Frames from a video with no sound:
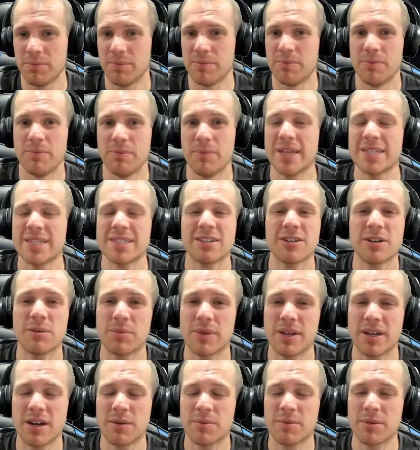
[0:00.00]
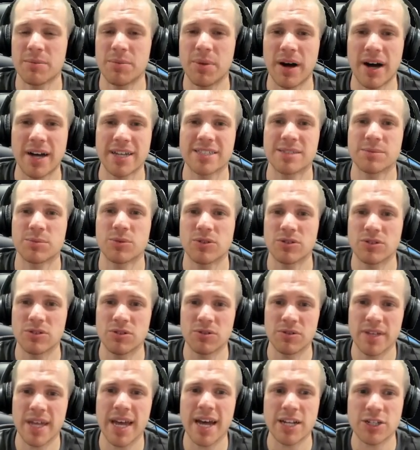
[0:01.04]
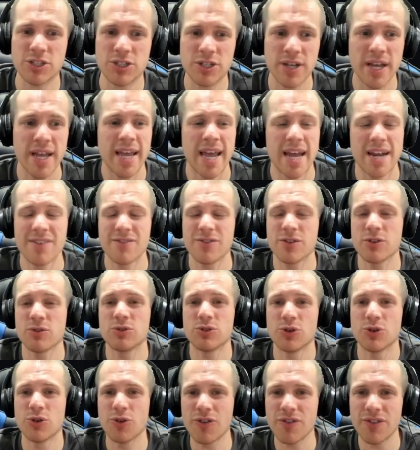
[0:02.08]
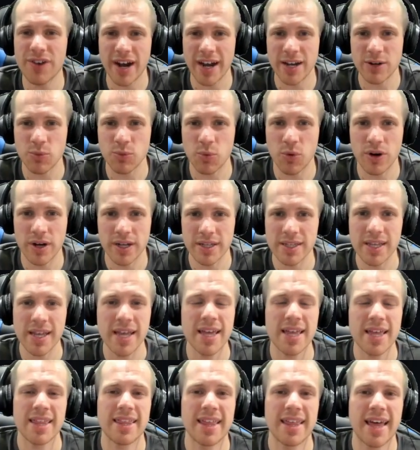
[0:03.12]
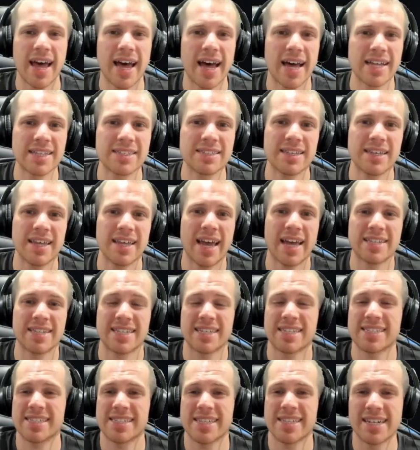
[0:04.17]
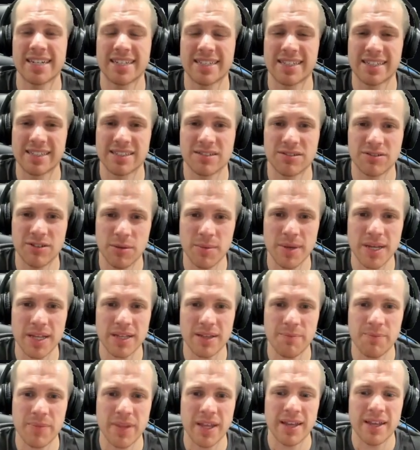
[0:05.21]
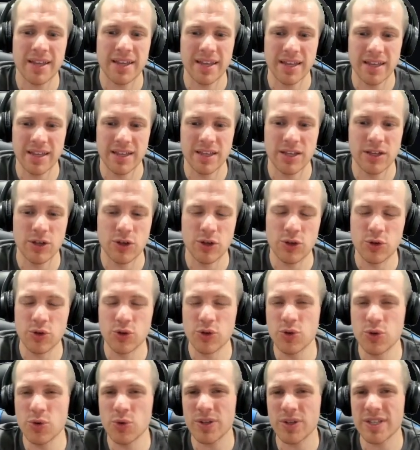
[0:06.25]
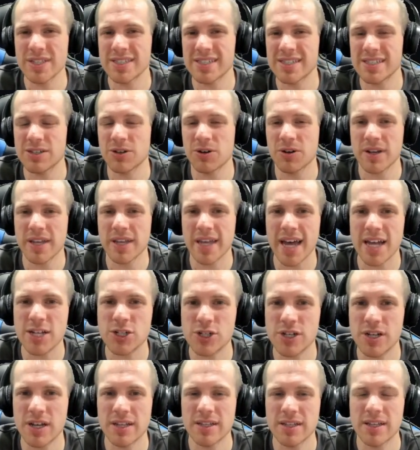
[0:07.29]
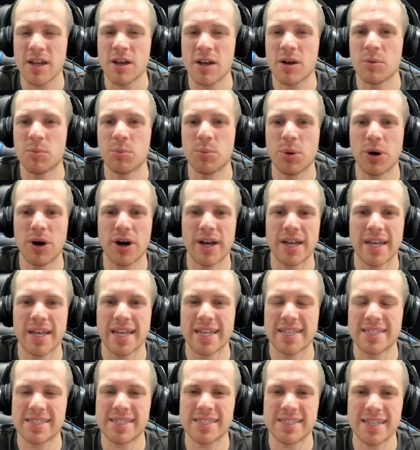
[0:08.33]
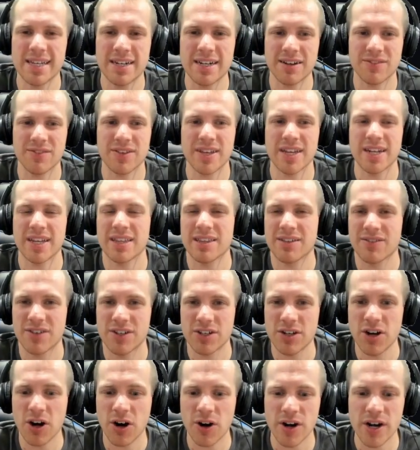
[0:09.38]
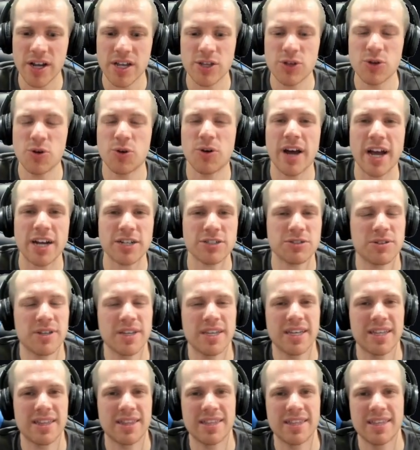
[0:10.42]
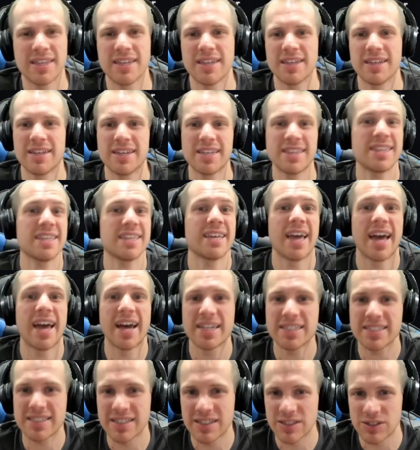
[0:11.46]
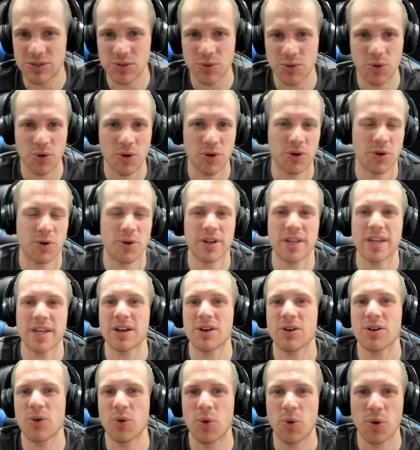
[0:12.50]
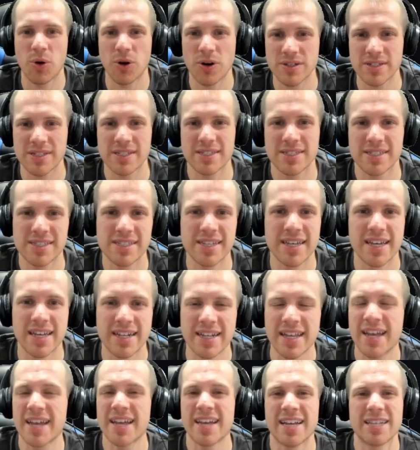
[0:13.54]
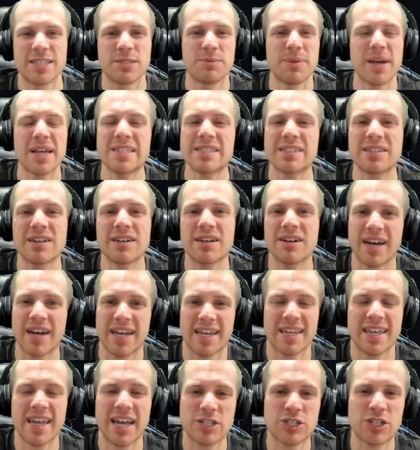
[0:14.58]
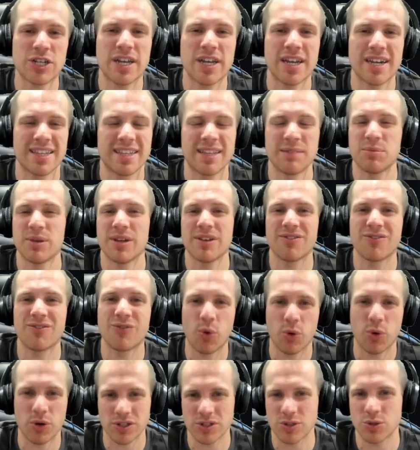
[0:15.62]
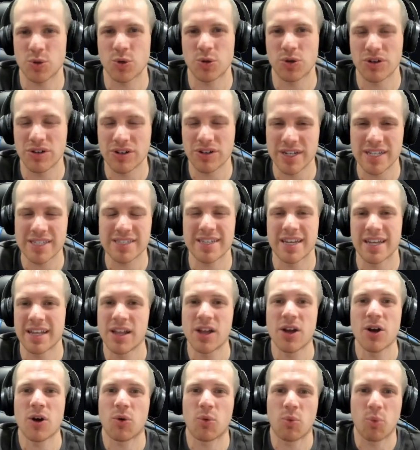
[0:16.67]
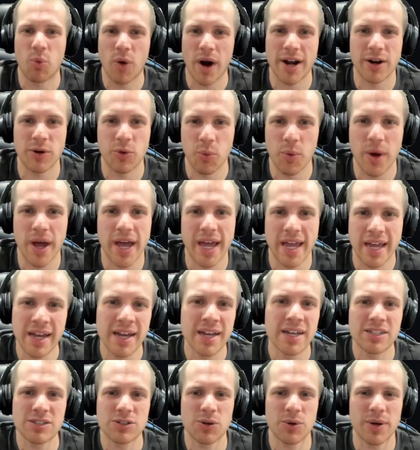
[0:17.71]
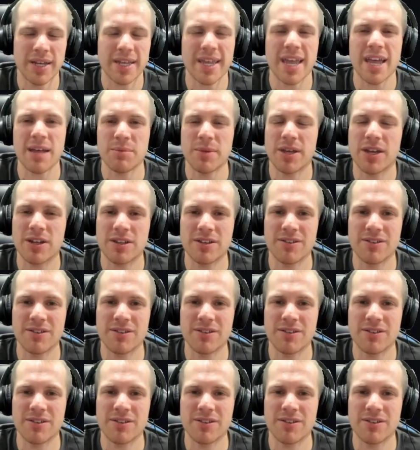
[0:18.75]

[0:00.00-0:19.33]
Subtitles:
basically become impossible to catch. And if you do find one that has exceeded its limit, you can still catch it, but instead of getting the Venari, you'll actually get the essence or get cores instead. It's basically like catching it and then being forced to release it right away. So it can be good to